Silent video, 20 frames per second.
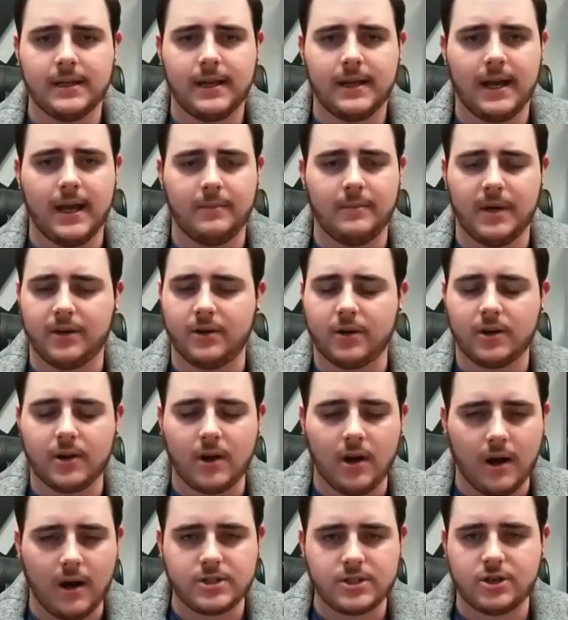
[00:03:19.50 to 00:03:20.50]
under
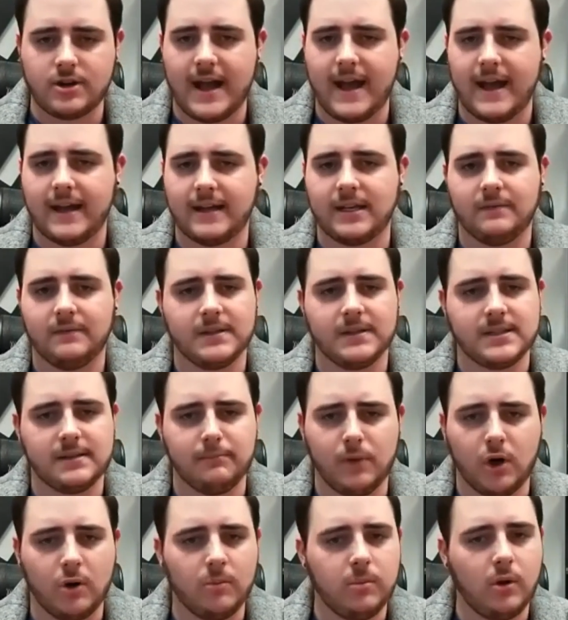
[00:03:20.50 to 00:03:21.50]
contract, if it's a
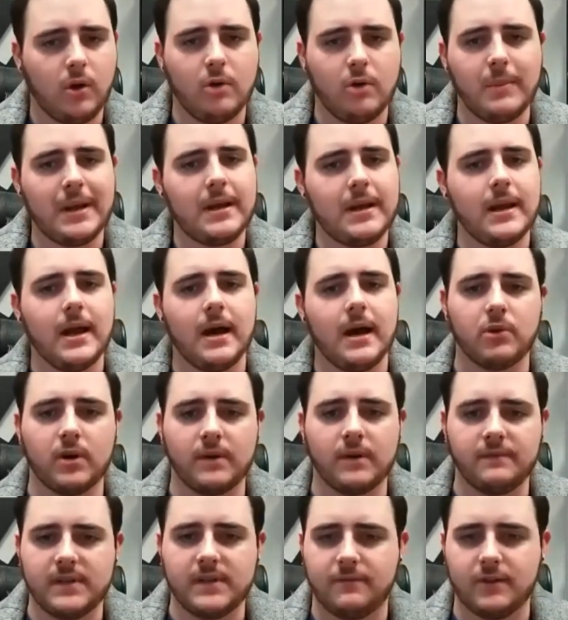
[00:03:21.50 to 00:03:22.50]
mobile home, a number
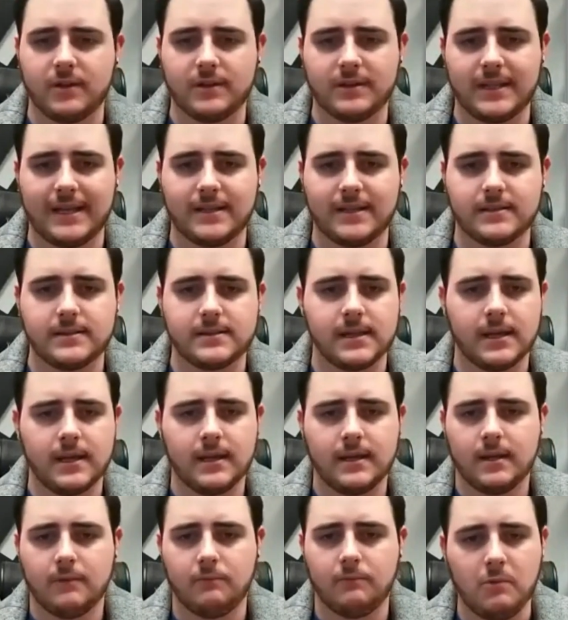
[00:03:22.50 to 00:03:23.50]
of different things.
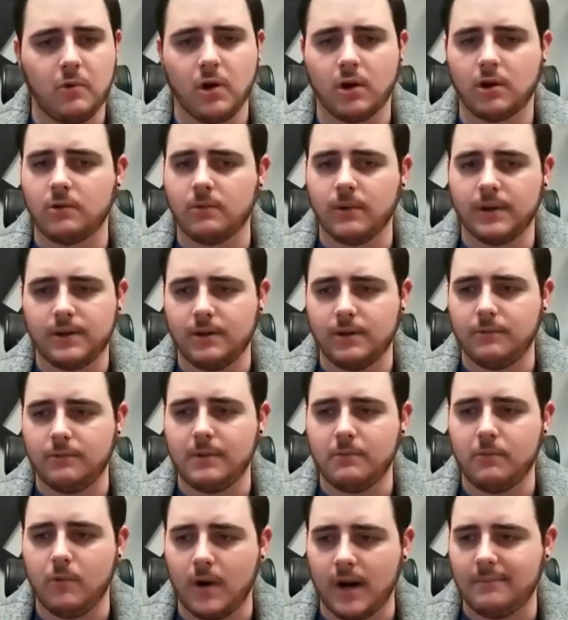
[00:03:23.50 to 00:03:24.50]
We work with you. We
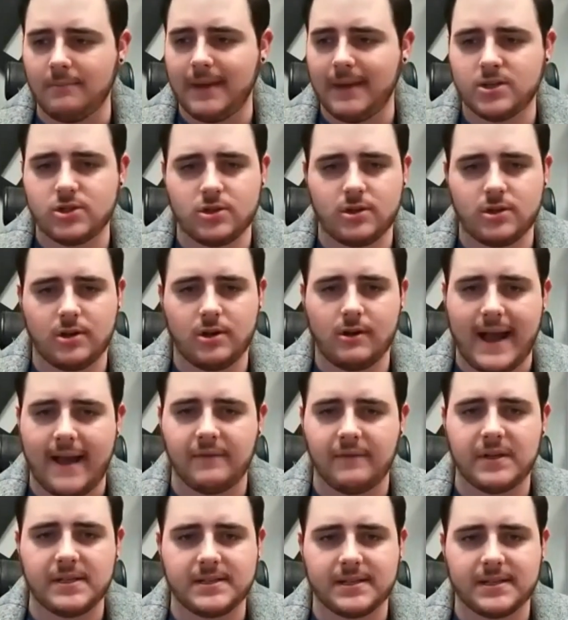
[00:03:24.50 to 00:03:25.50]
want to make sure you're
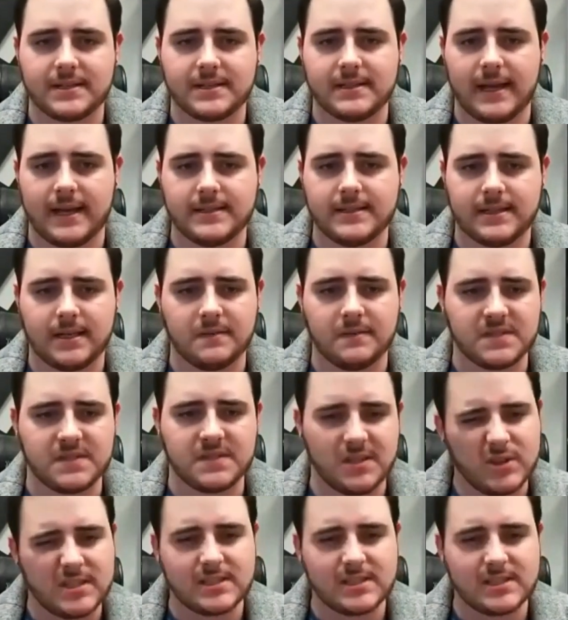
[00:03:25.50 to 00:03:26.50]
having success. And if
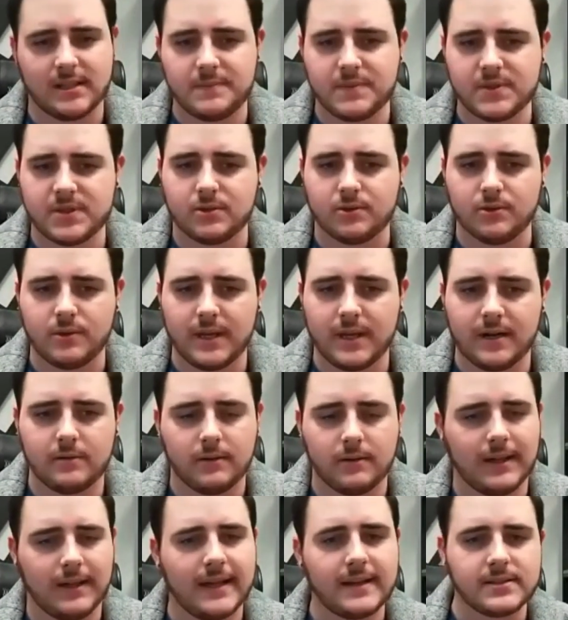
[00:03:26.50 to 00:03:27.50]
someone slips through there,
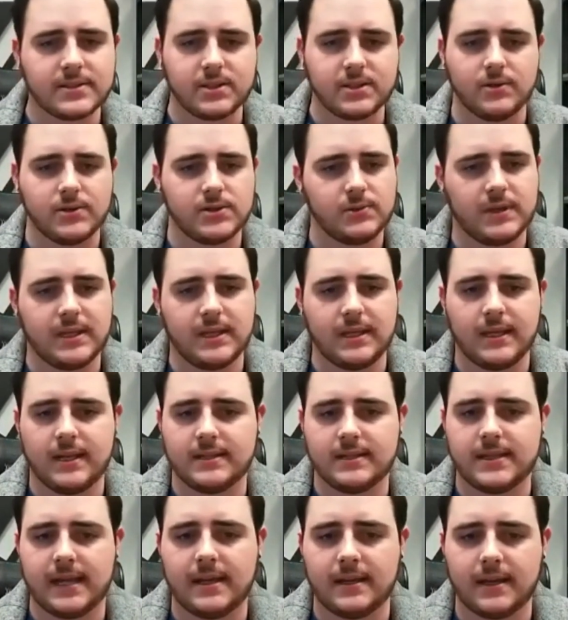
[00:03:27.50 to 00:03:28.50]
let us know so we can get it
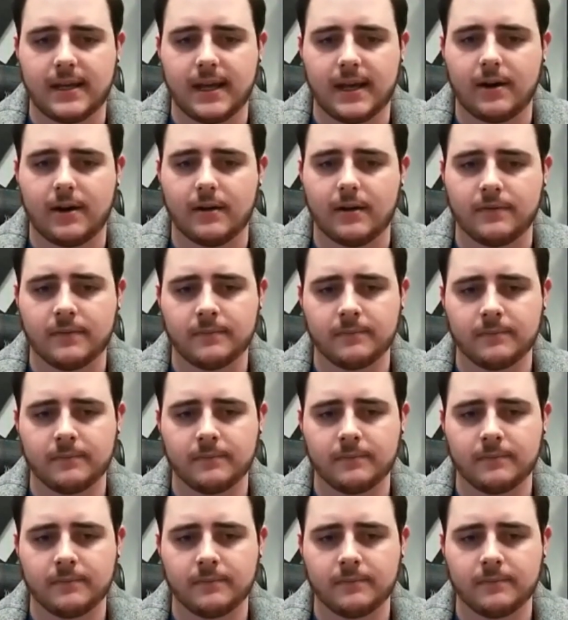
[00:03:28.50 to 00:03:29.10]
taken care of.